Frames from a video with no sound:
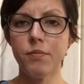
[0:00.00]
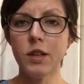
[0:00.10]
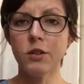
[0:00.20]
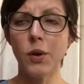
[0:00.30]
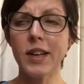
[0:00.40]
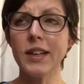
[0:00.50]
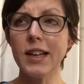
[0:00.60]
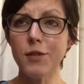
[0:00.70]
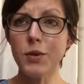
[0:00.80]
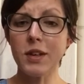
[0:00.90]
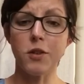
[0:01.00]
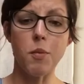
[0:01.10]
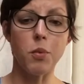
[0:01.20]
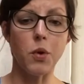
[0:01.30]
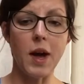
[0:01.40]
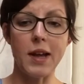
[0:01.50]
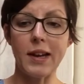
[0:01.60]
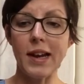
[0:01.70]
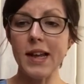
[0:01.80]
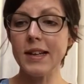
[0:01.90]
So I can give you an example. I had a
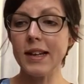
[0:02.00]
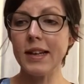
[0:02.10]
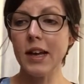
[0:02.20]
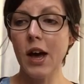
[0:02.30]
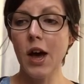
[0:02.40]
lady